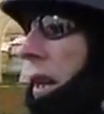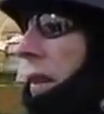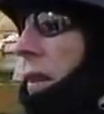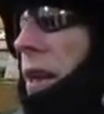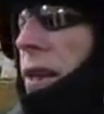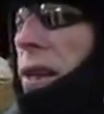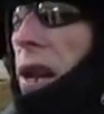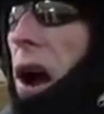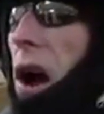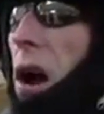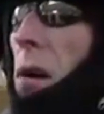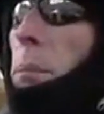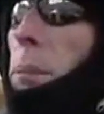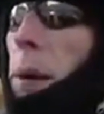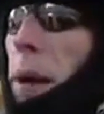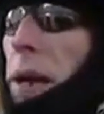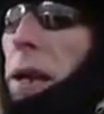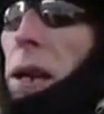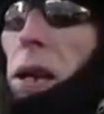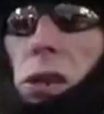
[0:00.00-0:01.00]
There can't
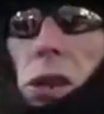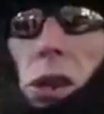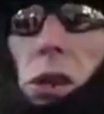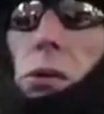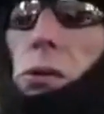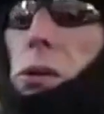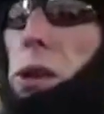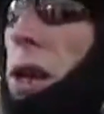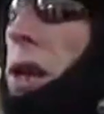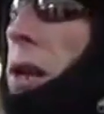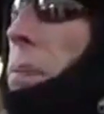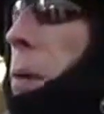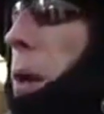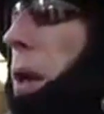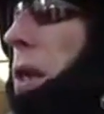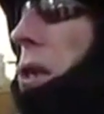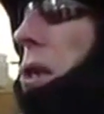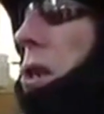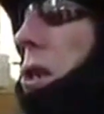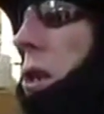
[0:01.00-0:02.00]
be a two-tier
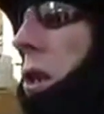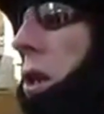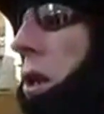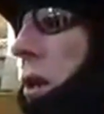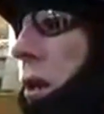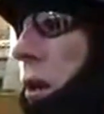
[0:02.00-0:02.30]
police